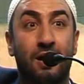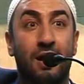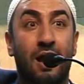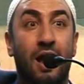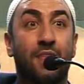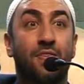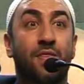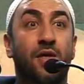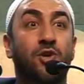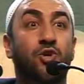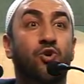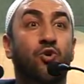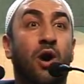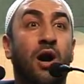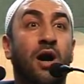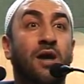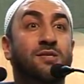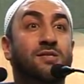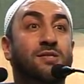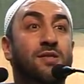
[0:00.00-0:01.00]
And then you
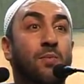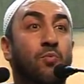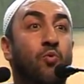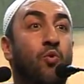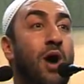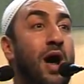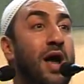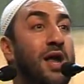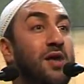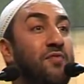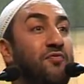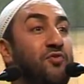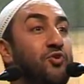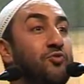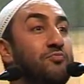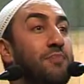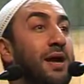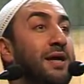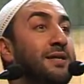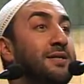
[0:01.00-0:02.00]
ask them, why have
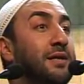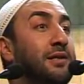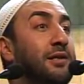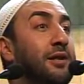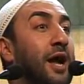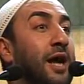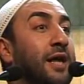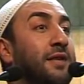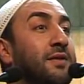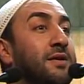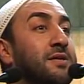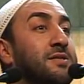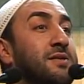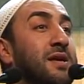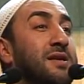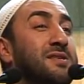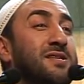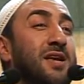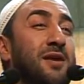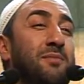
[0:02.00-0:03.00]
you made it like this?
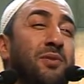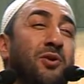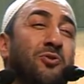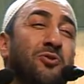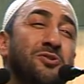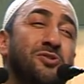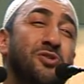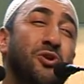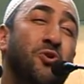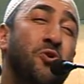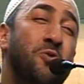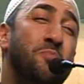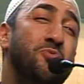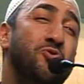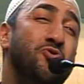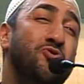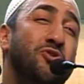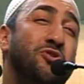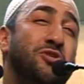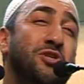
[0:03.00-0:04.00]
They say, because the
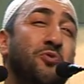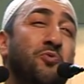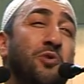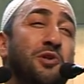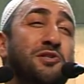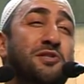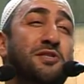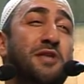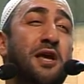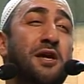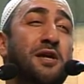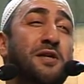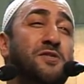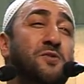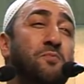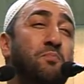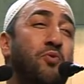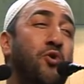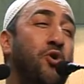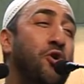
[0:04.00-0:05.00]
community will say
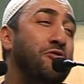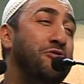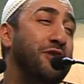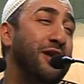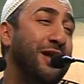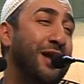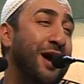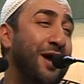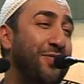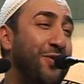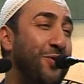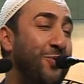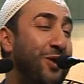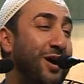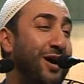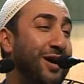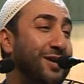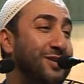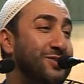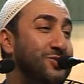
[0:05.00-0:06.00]
it's boring
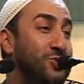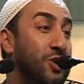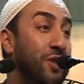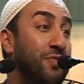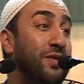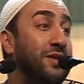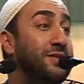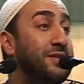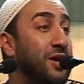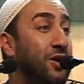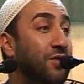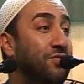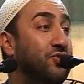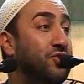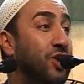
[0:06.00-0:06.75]
otherwise. On the day of